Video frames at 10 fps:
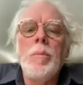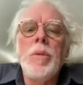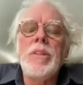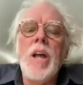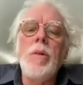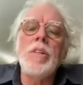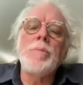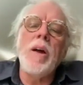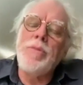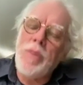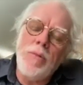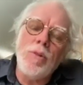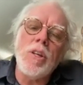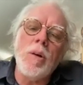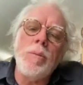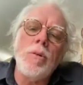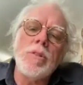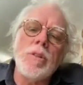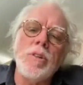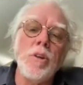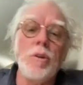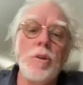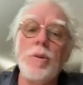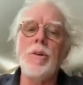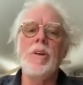but now he's my favorite composer. You know,